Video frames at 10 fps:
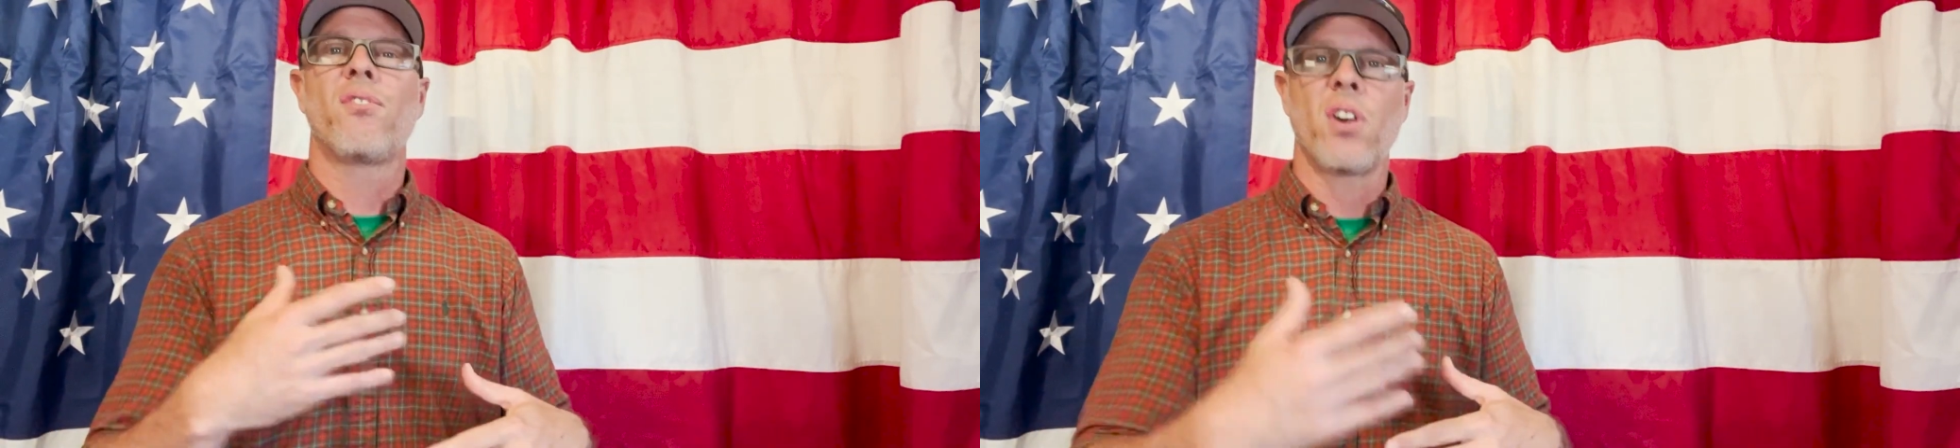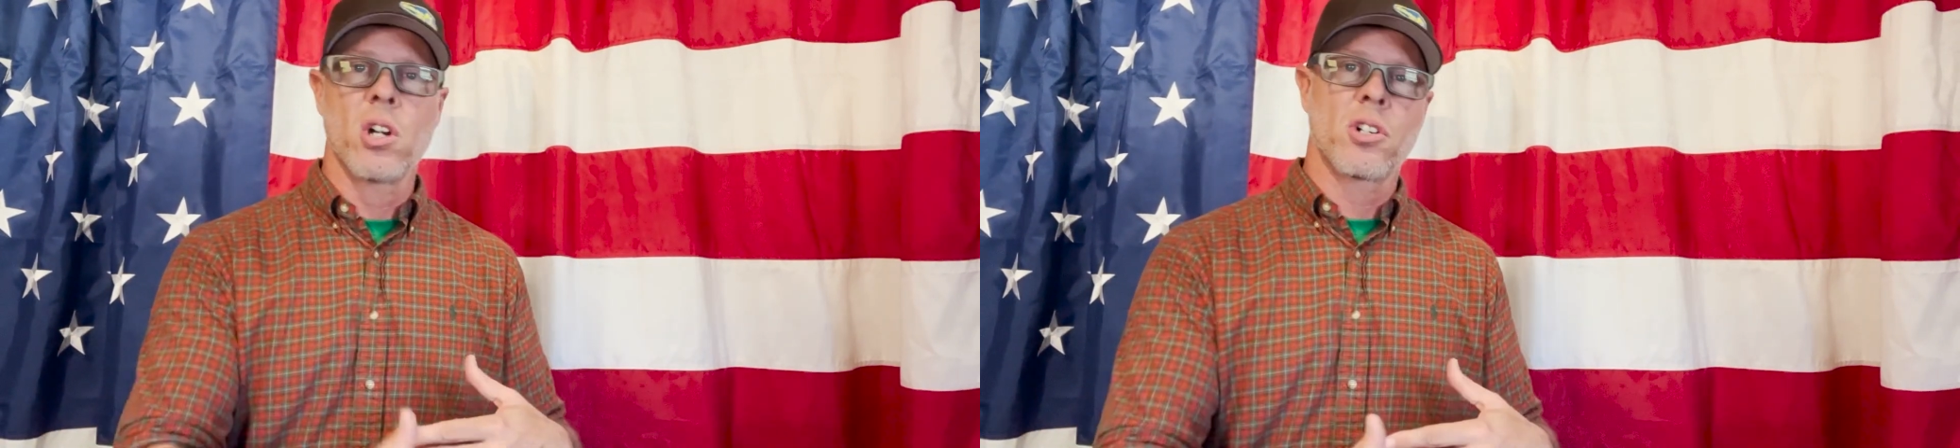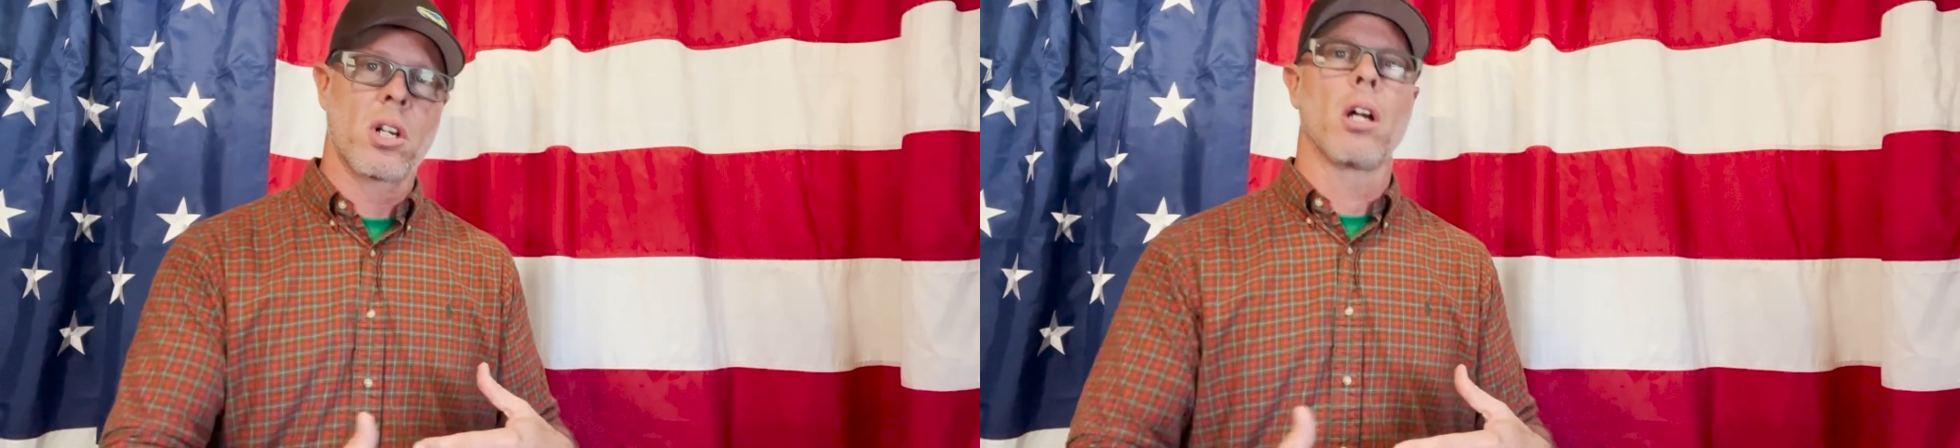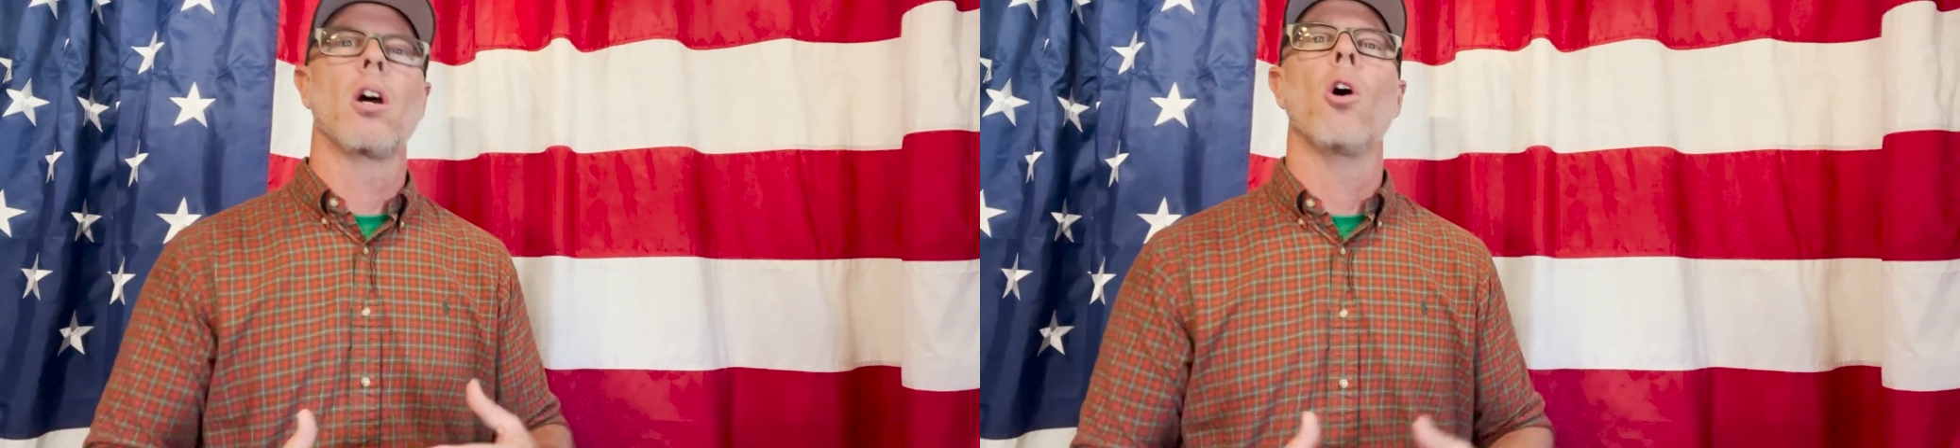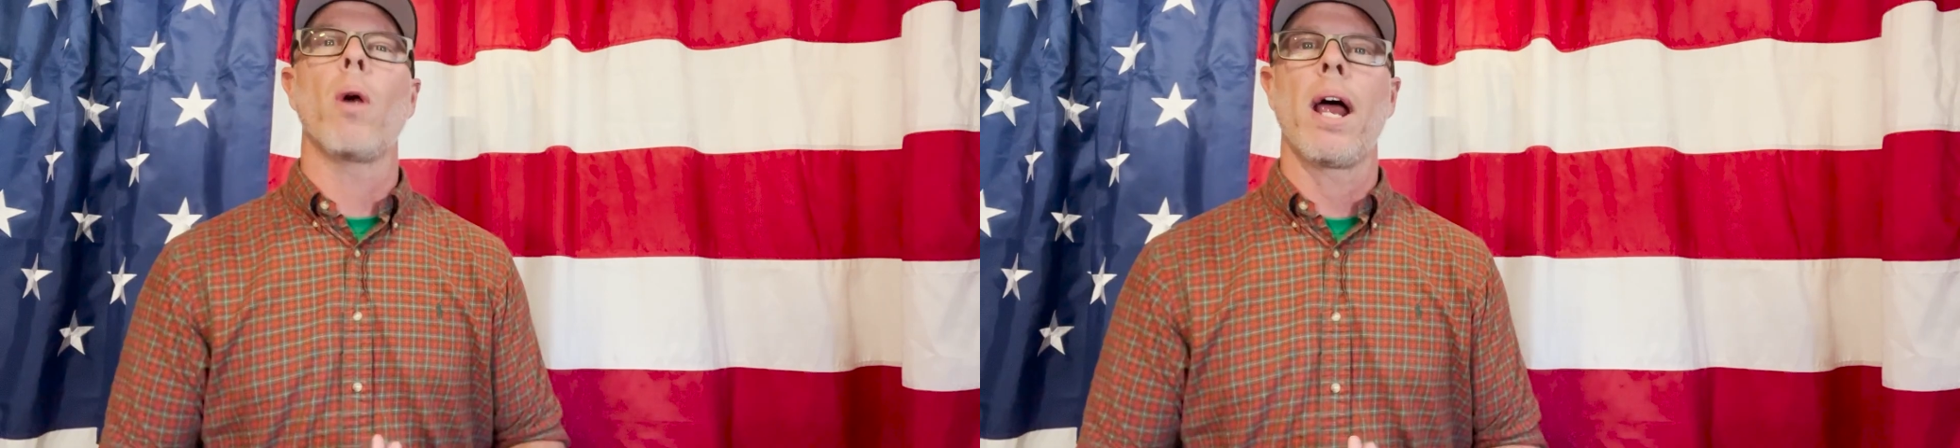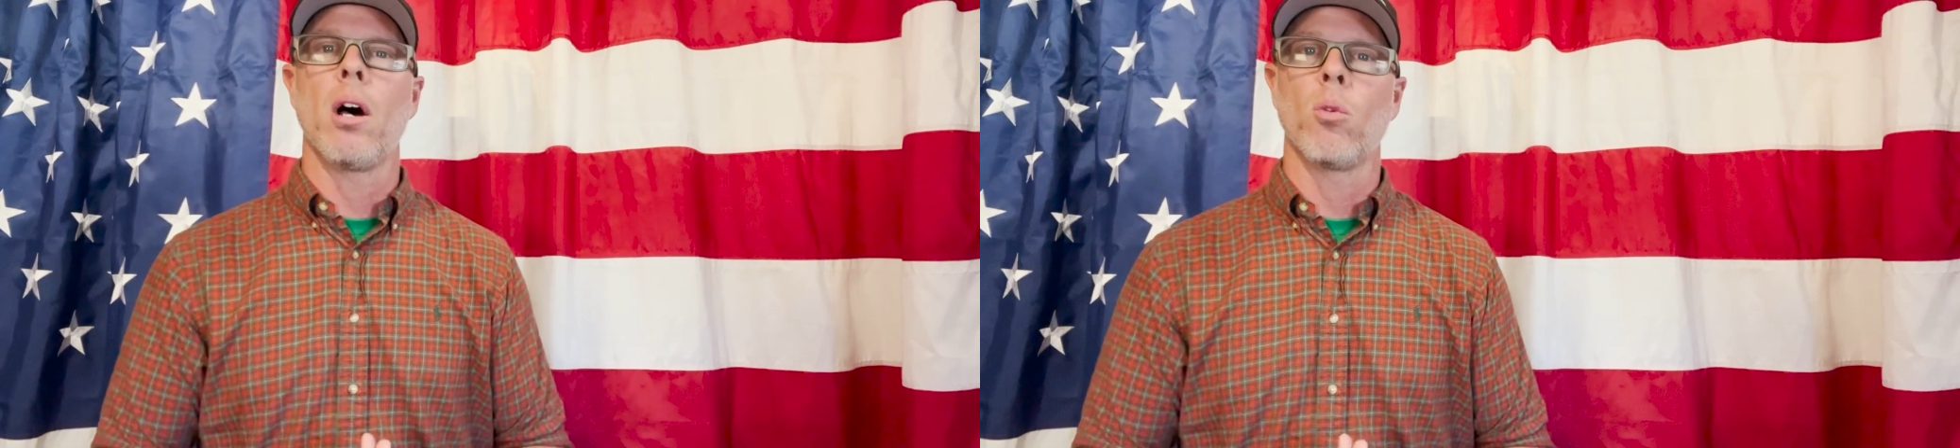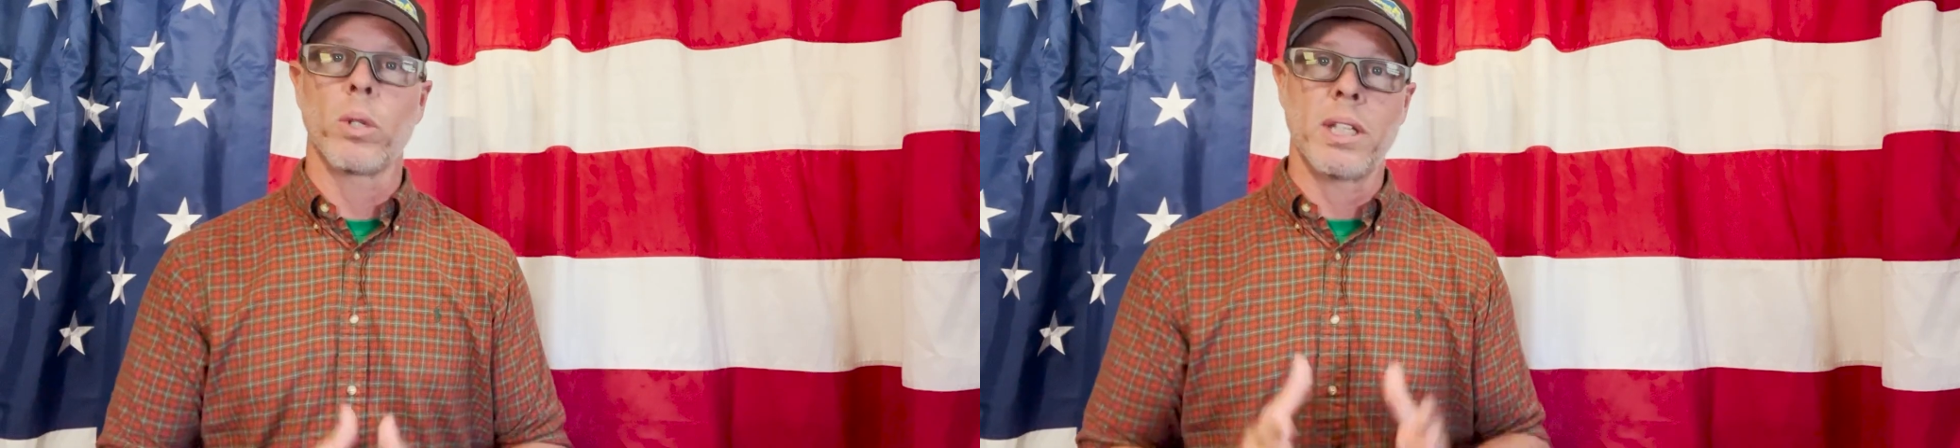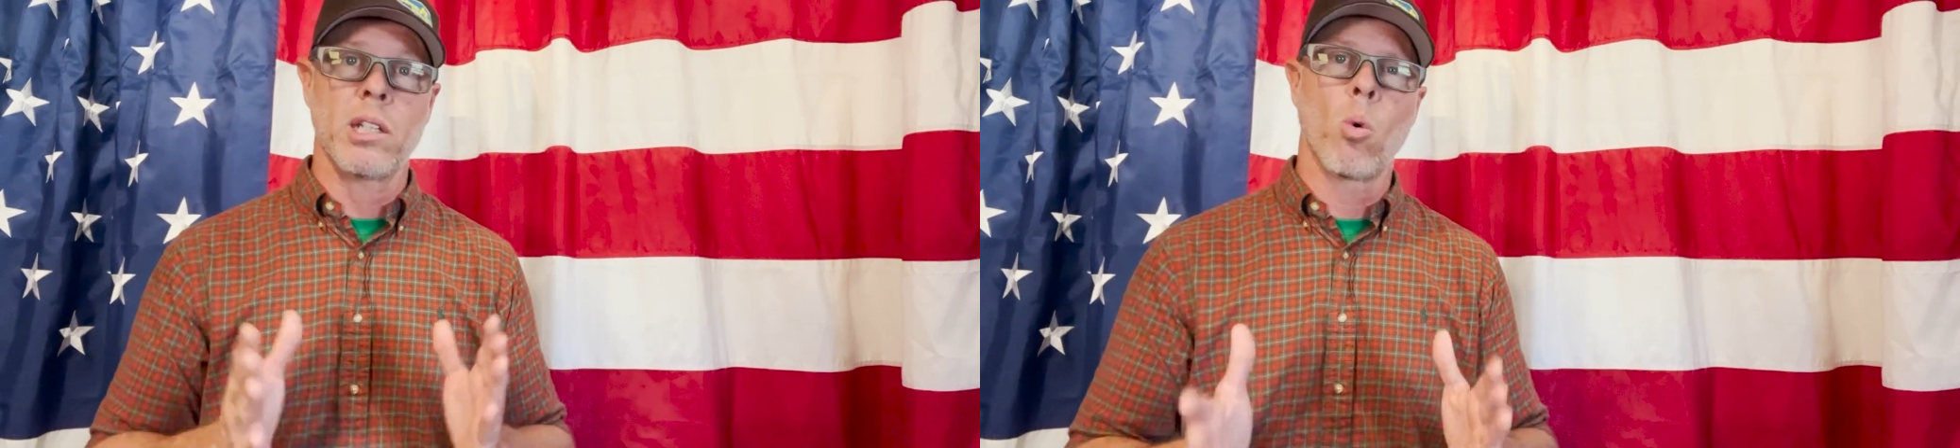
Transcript: first go round with the